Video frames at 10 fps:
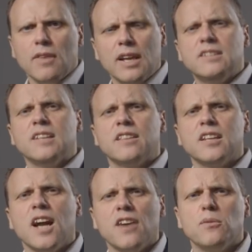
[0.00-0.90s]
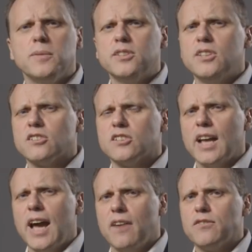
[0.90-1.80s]
is that the government doesn't
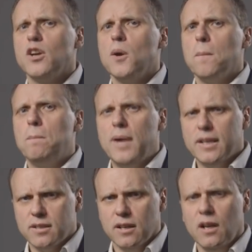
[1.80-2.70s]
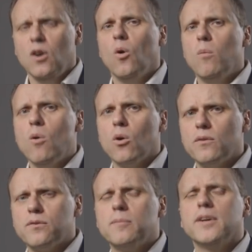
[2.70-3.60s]
have better or more
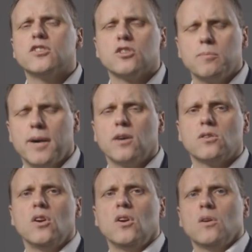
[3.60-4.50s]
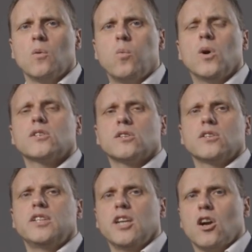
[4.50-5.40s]
information about what
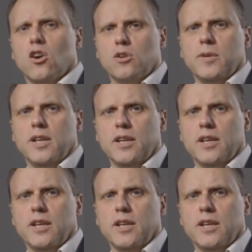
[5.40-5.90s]
the economy